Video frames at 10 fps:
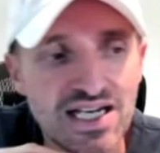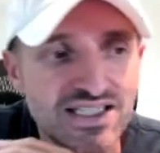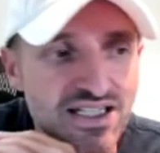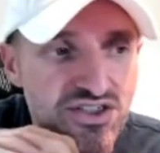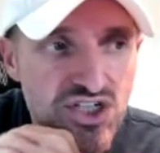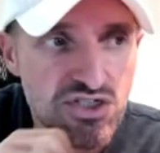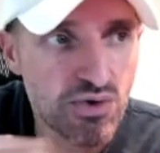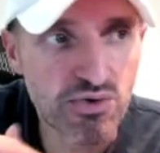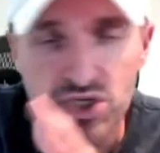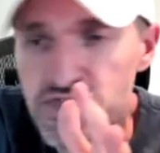And then just
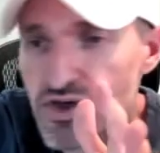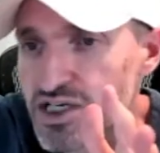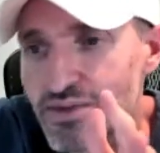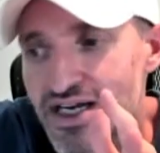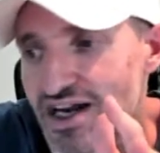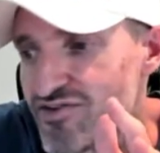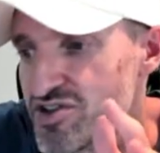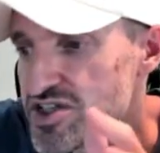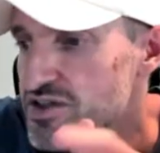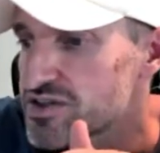the way we talk about
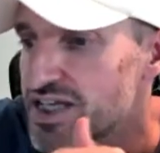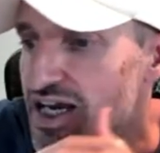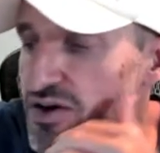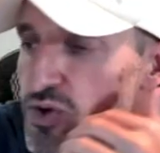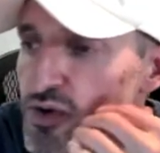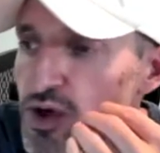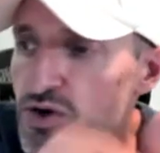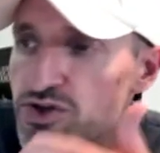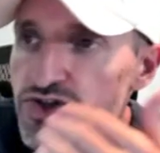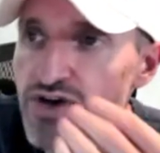every single day, we, we
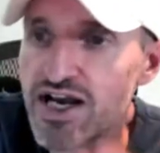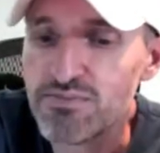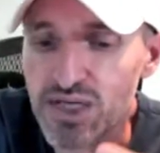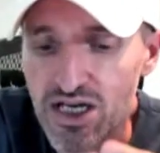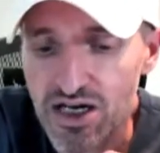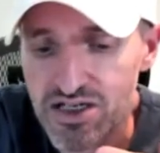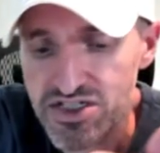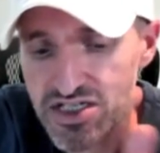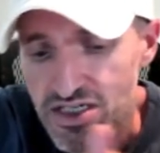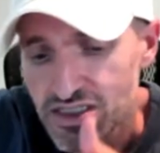don't trade
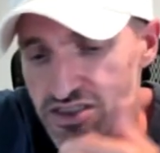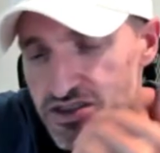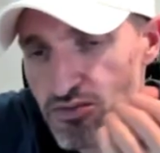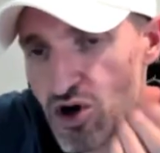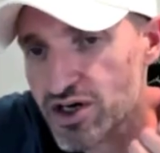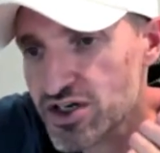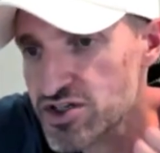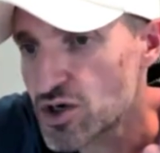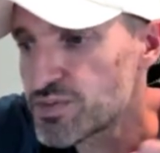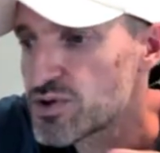because the market
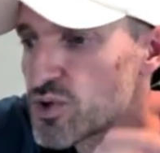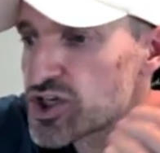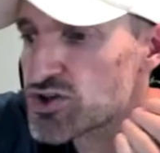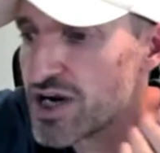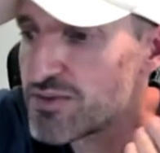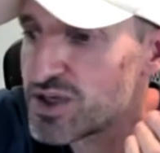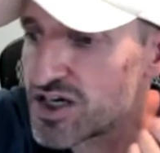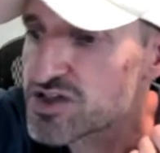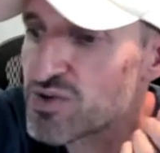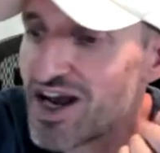is open. We trade
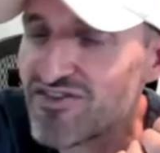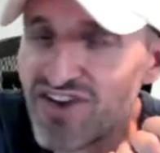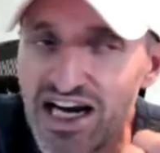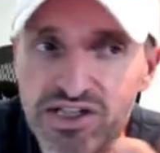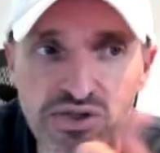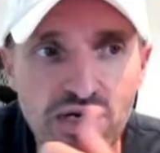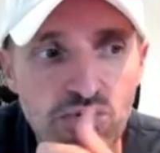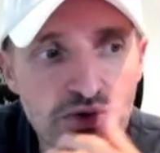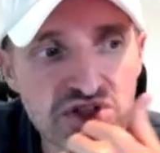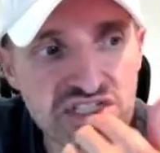because we have value.
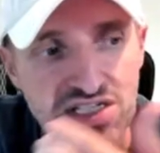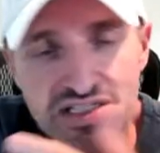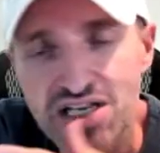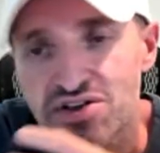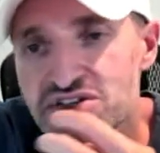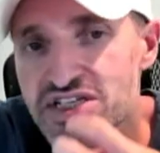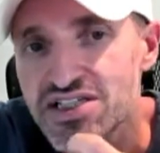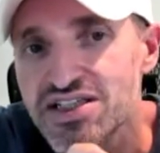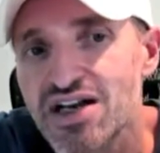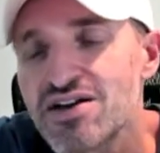And we were sitting there,
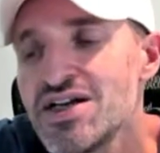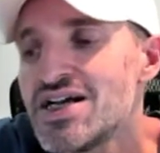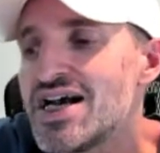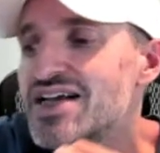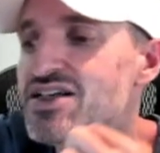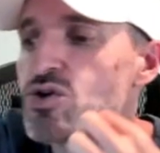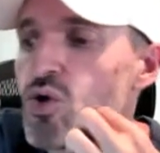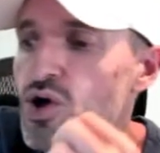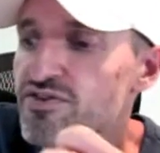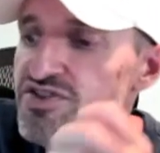sitting there, and then
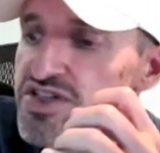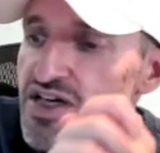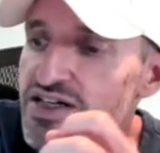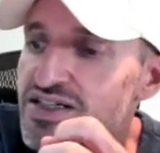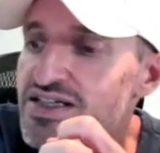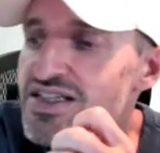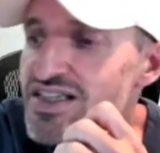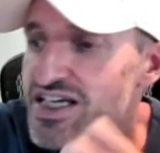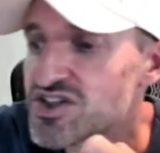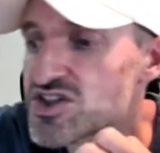all of a sudden
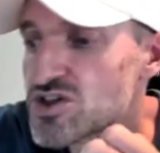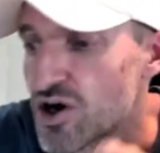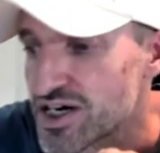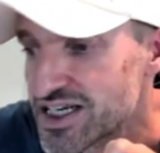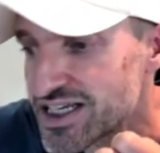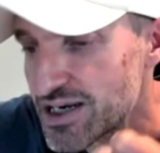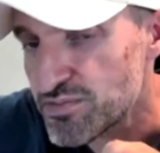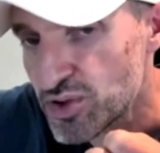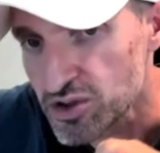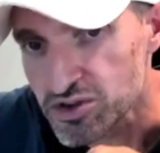things started to
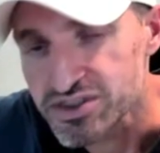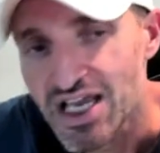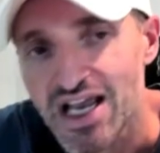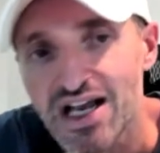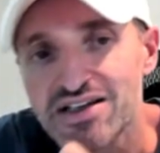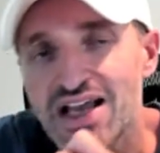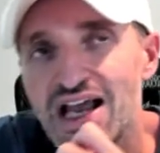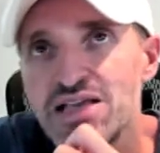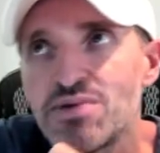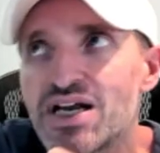get pulled. And
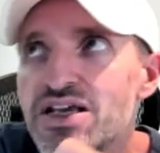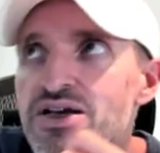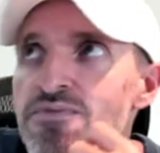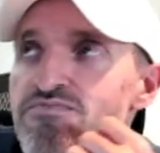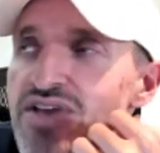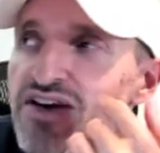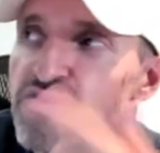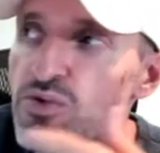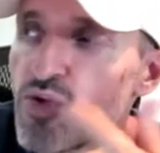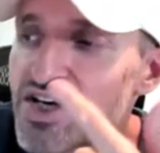anybody, and
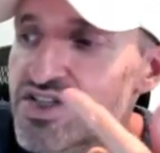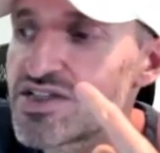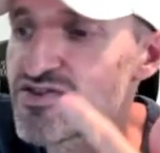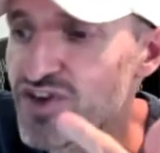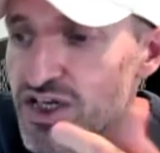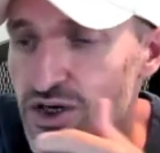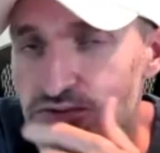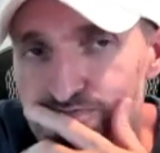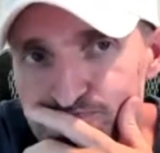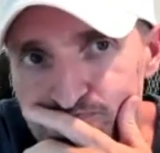if you've been watching this
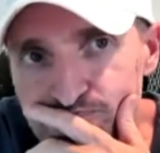video,